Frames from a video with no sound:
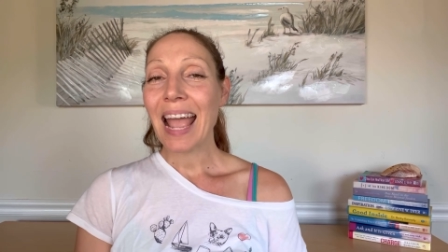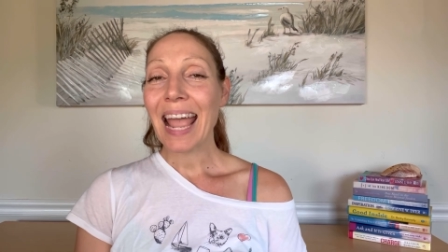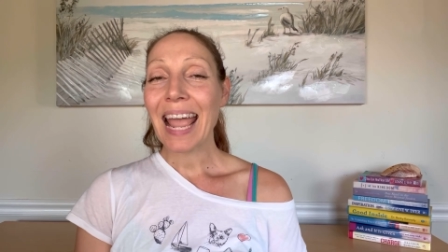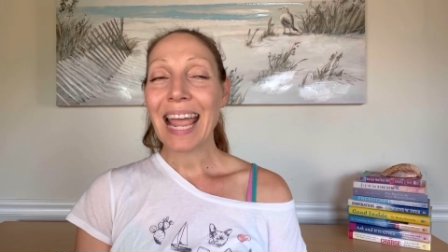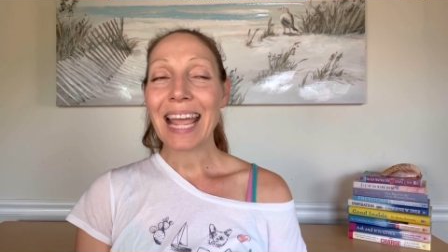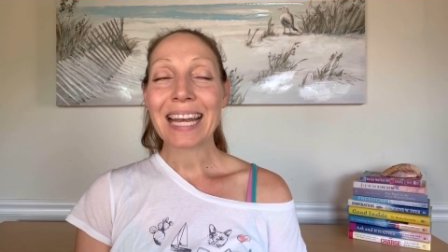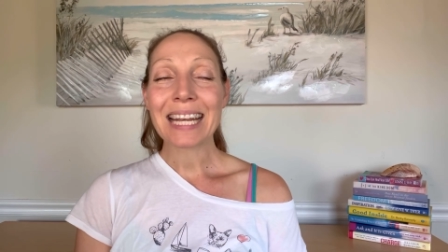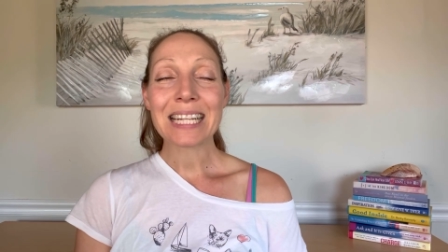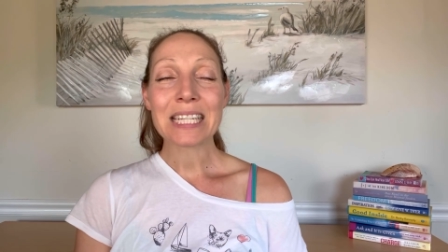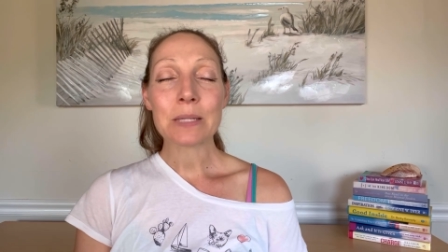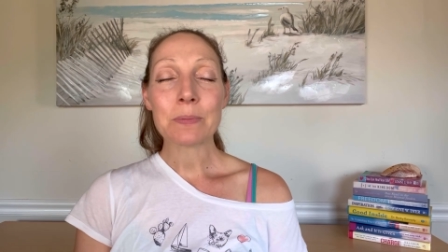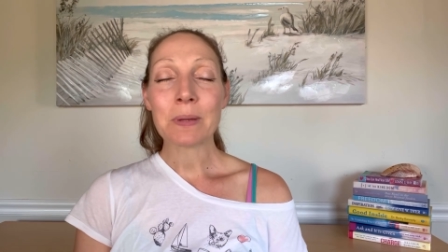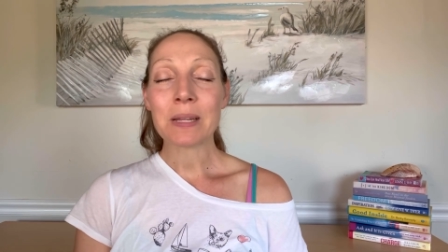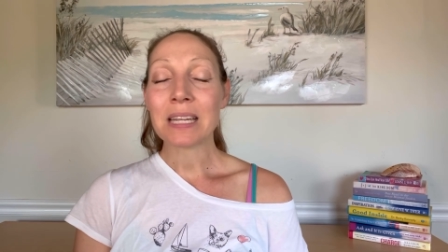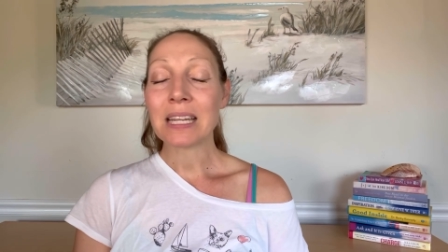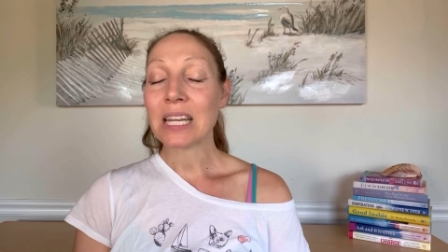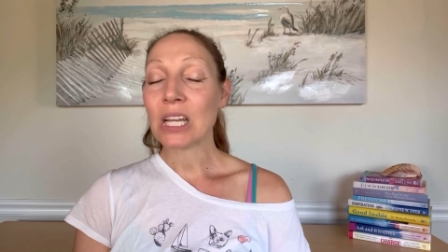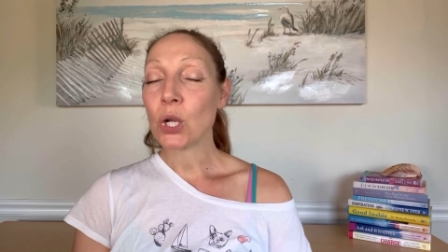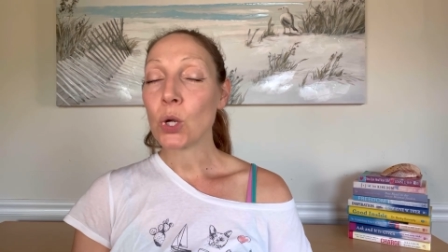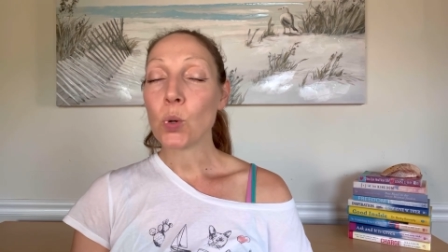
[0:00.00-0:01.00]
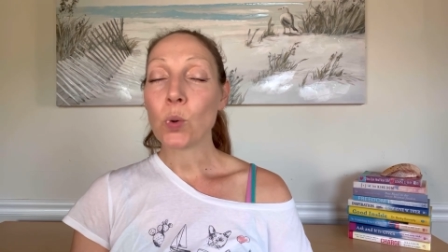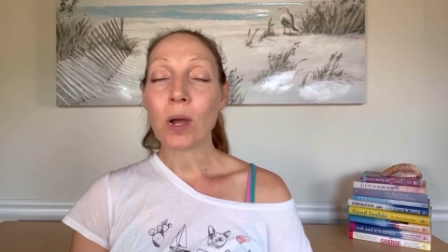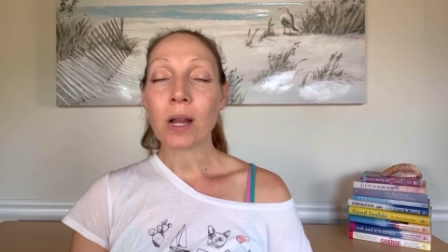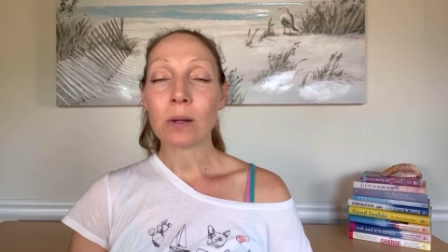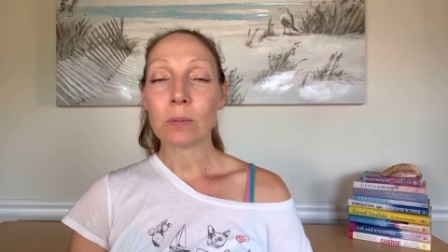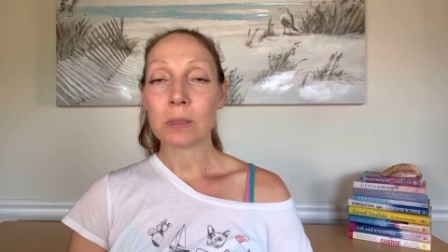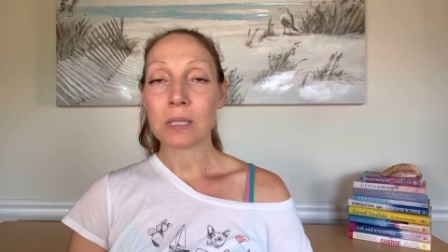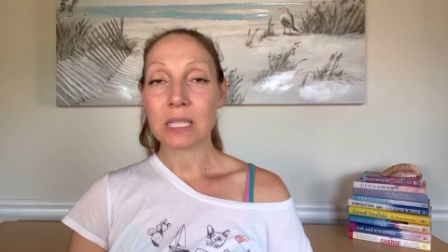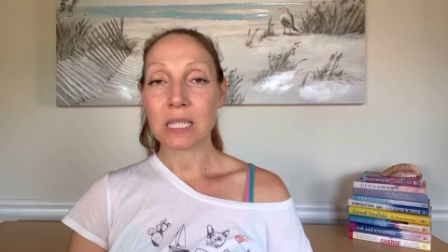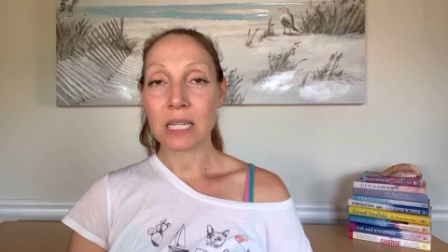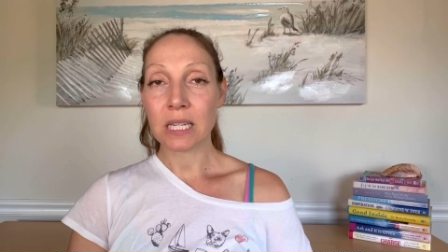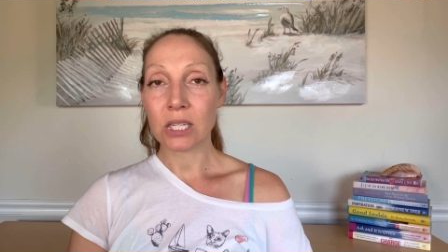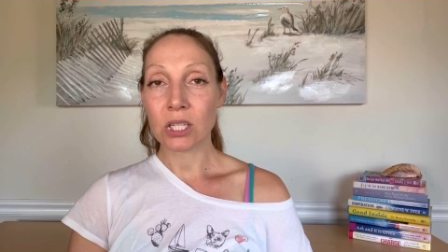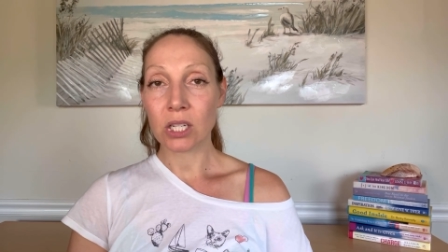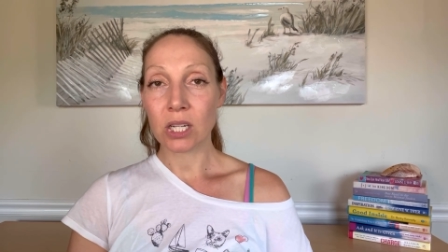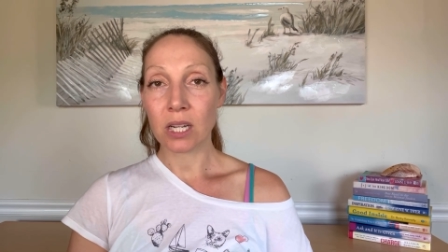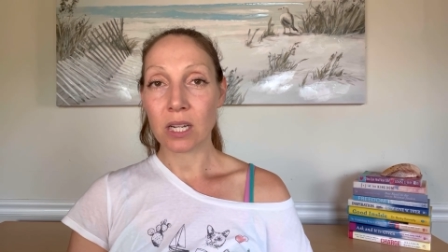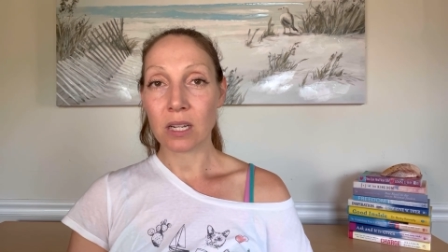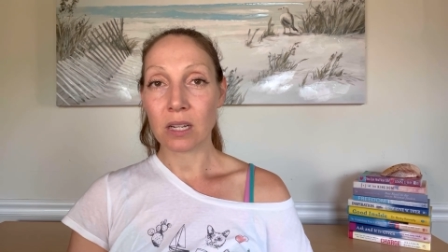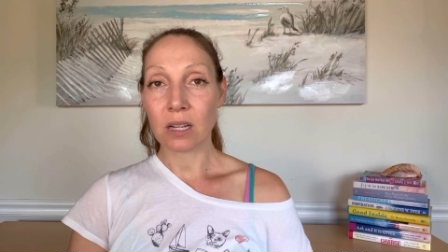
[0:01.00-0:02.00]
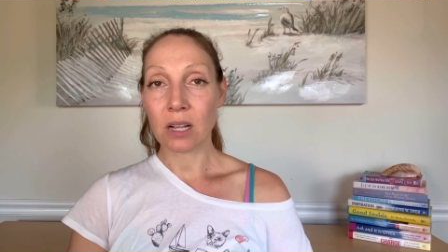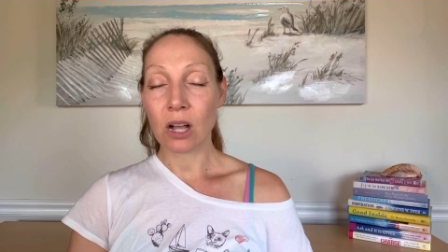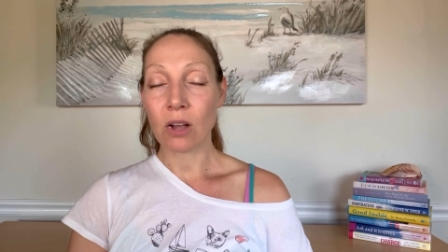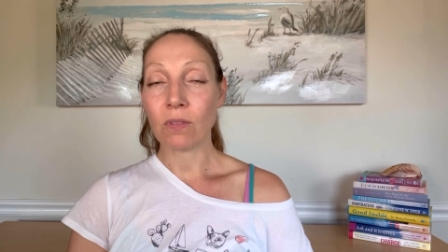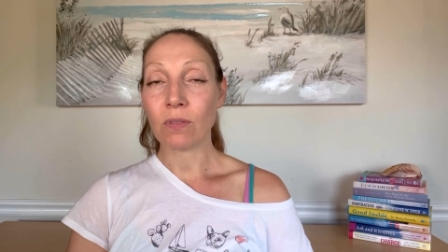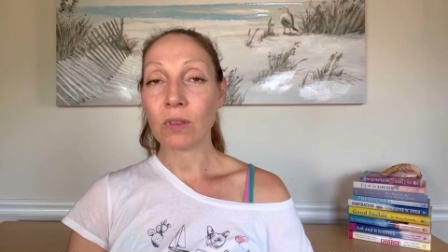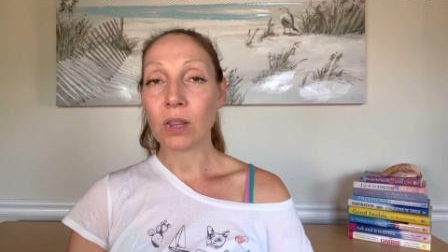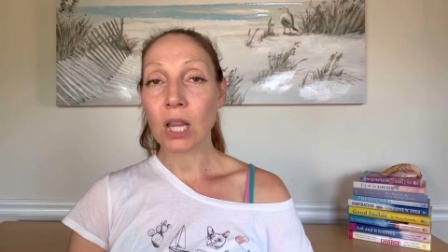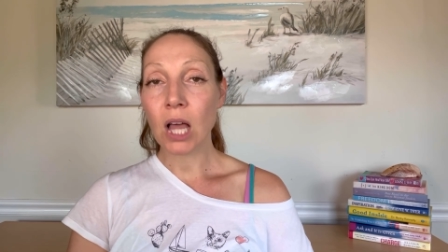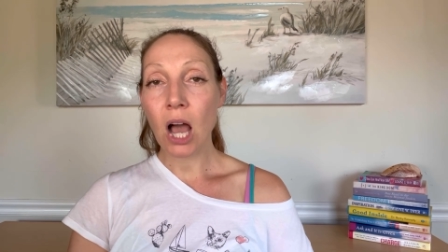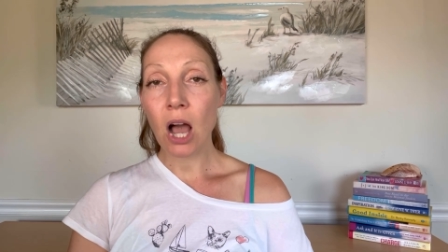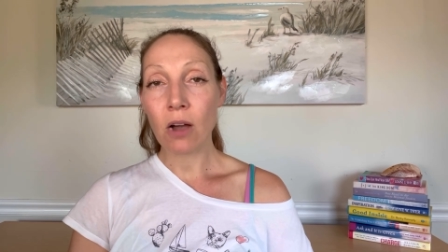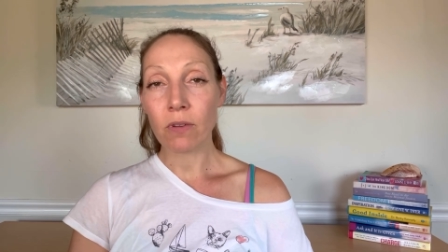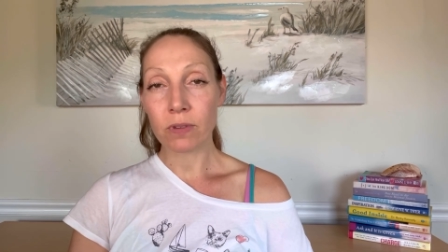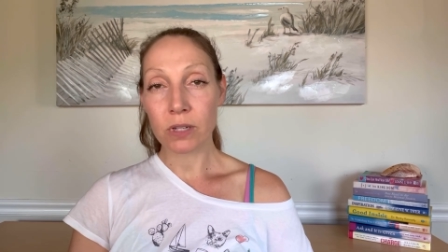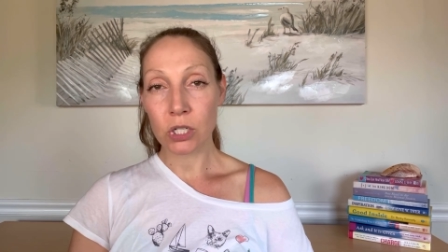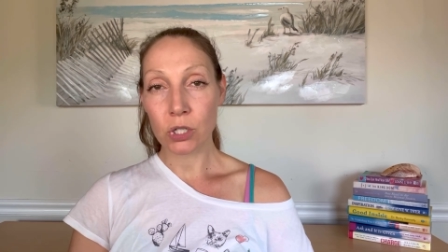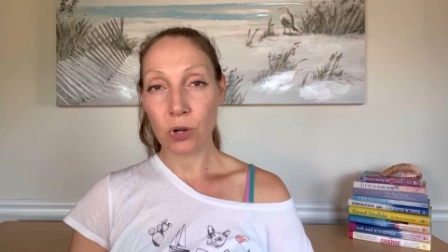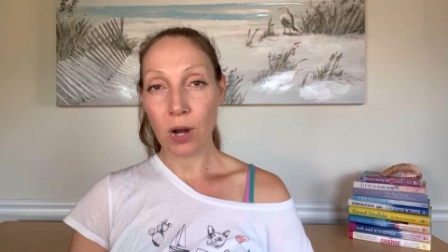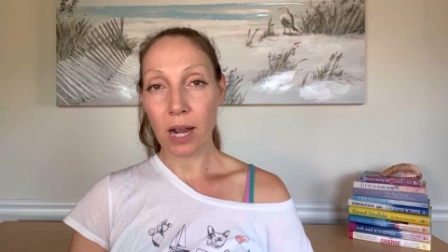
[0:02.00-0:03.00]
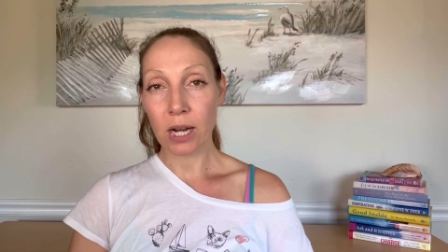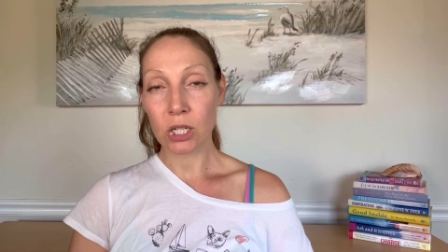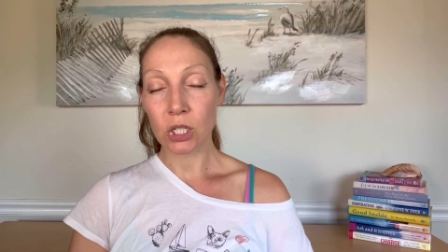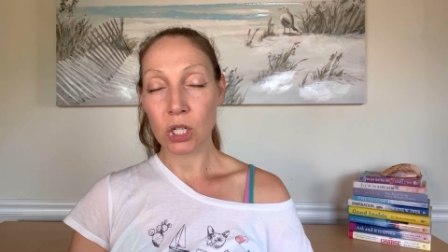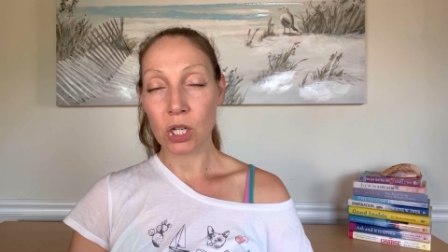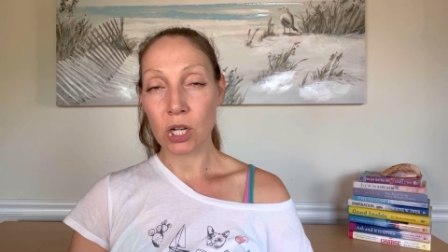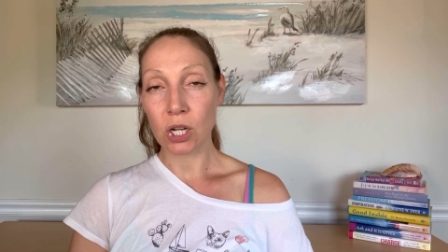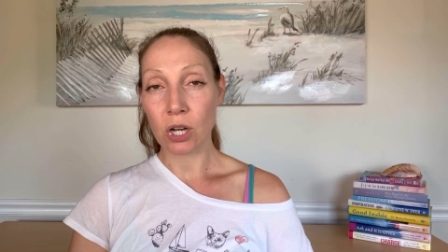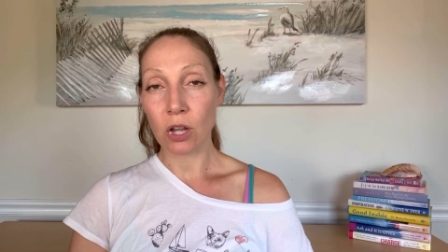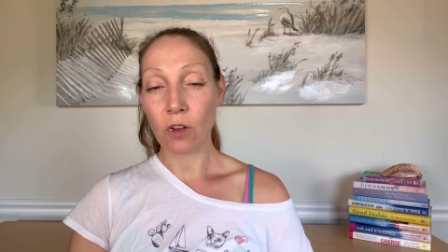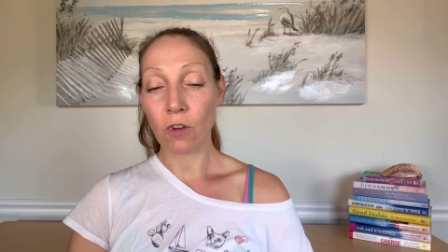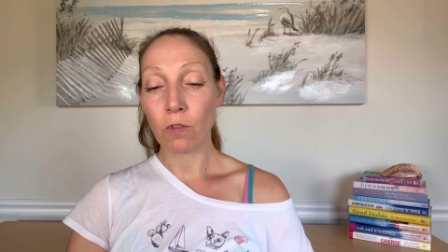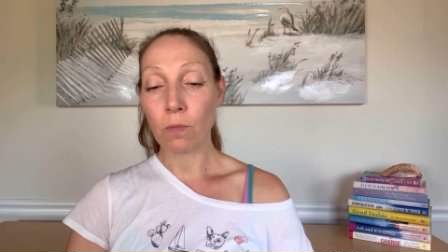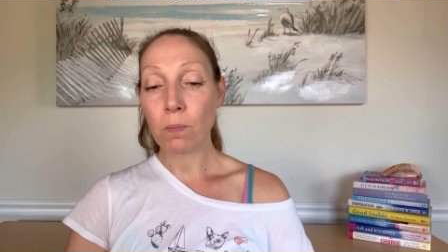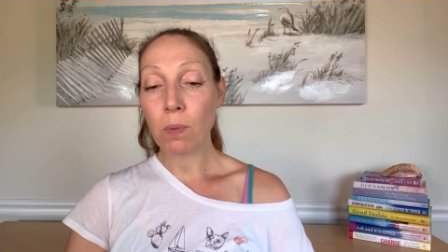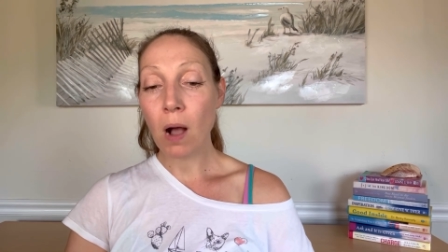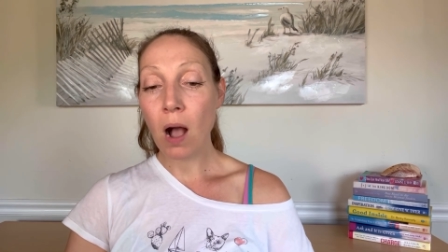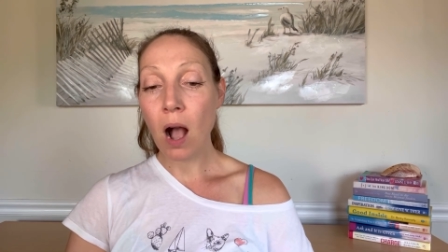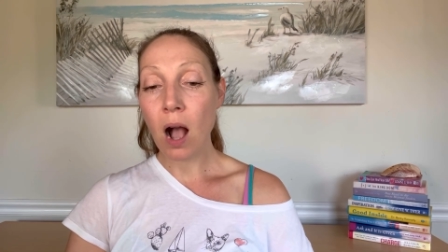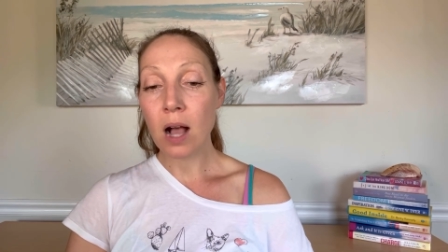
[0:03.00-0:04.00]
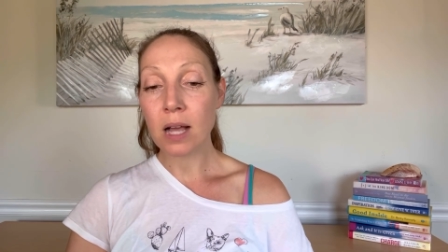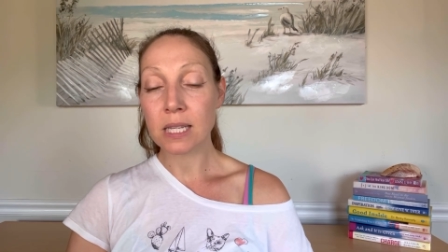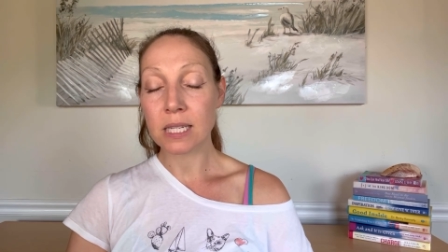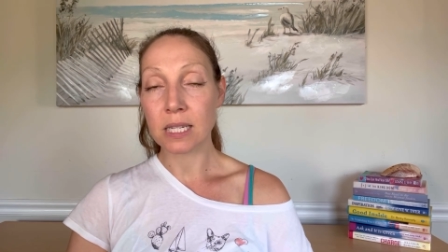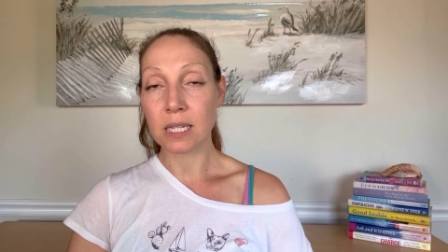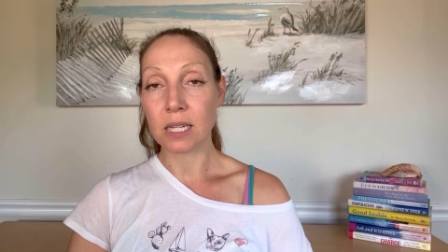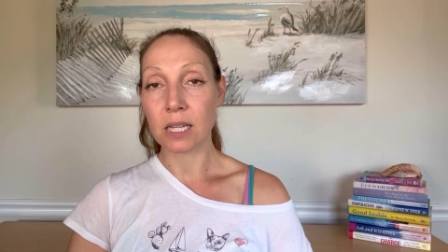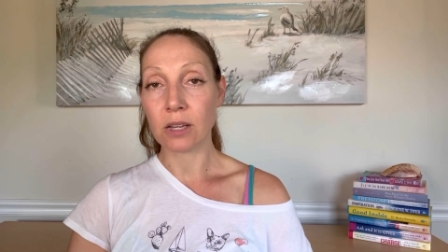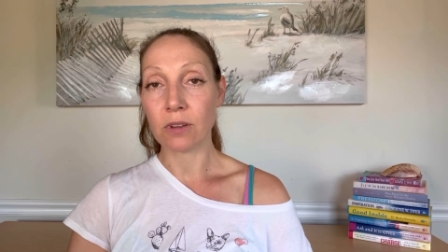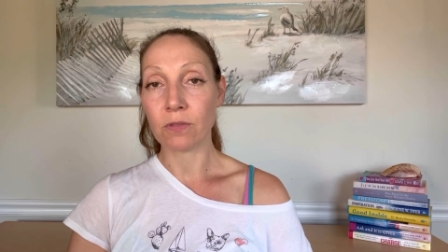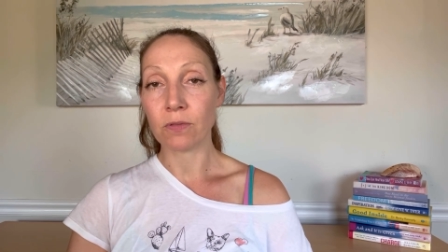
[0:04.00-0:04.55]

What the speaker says: And it's been an incredible teaching of law of attraction, of positive,